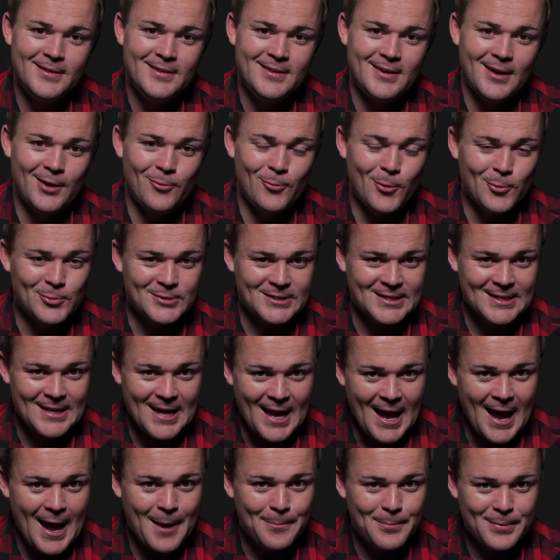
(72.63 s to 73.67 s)
uh, what was going to
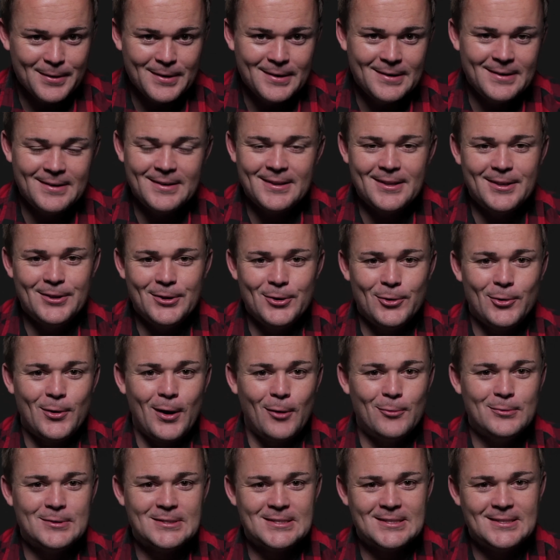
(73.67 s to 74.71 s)
happen you know I
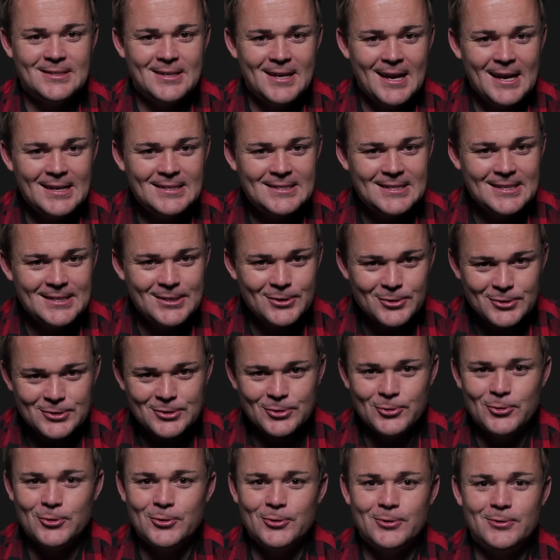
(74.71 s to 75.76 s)
was uh, 18 years
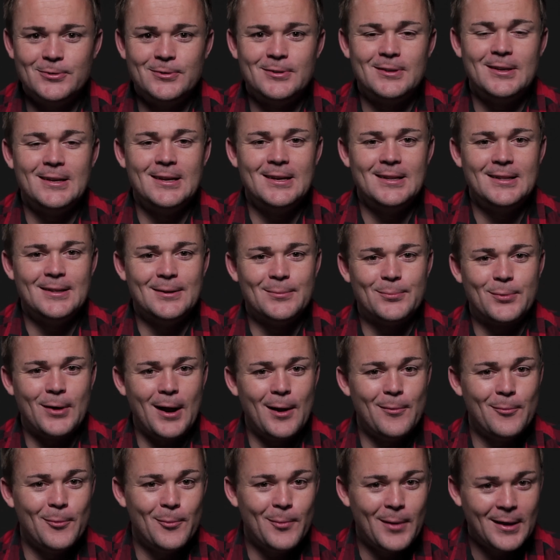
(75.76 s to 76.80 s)
old in the
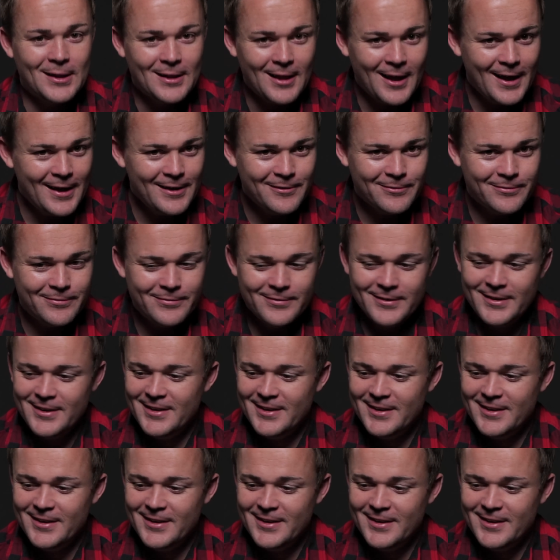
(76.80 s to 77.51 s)
prime of my life